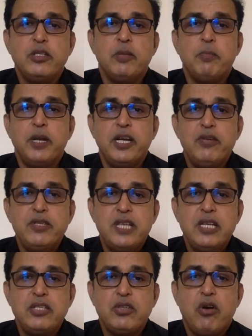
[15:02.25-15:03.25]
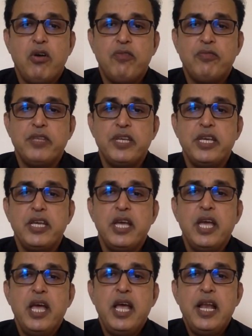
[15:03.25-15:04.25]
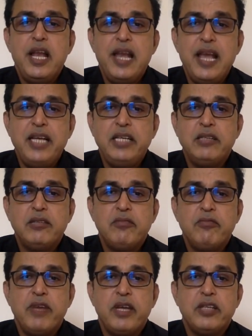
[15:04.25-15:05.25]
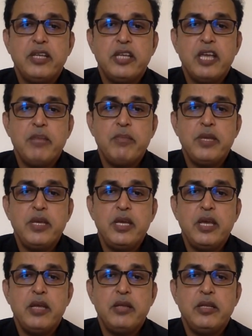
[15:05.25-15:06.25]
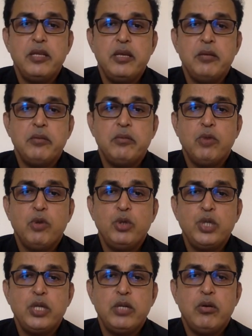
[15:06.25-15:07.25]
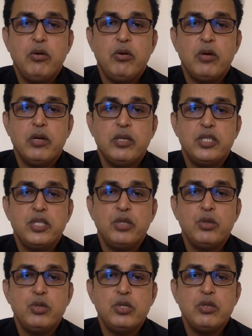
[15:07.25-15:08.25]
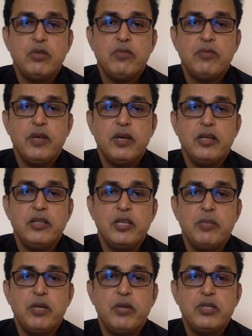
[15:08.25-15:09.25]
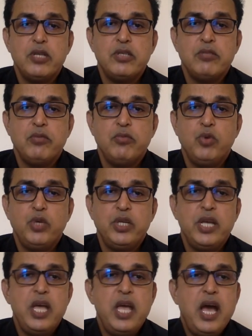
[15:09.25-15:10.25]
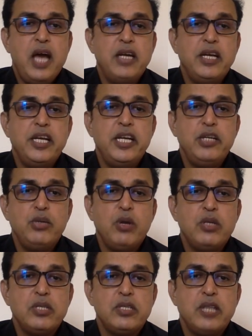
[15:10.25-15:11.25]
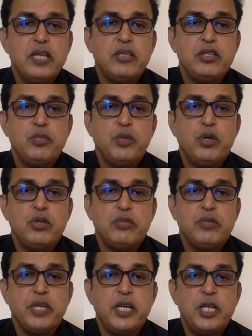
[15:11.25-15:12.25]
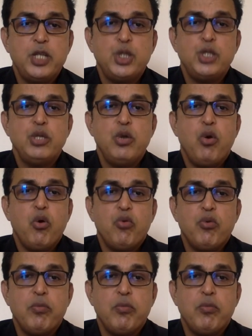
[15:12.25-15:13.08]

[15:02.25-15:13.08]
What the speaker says: the blood vessels of the leg, where there can be the closure or stenosis of the blood vessels of the foot, and leading to ulcers like this because of the reduction of